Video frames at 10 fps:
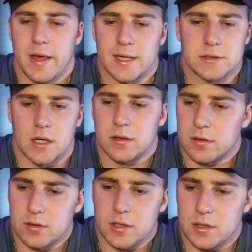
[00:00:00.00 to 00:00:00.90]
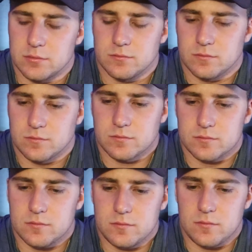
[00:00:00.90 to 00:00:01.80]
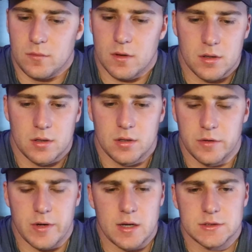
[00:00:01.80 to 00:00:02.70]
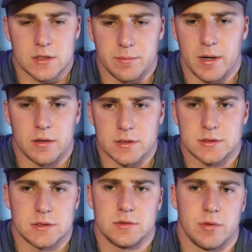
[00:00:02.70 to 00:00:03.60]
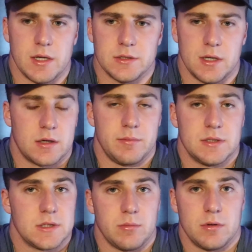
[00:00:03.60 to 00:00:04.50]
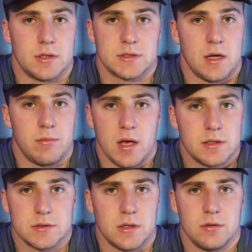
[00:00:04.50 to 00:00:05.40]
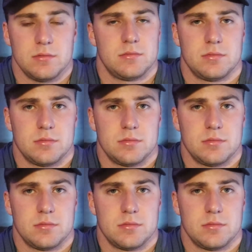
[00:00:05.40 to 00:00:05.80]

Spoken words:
It's like, literally, if I was to compare this situation, it could be someone the same age as you.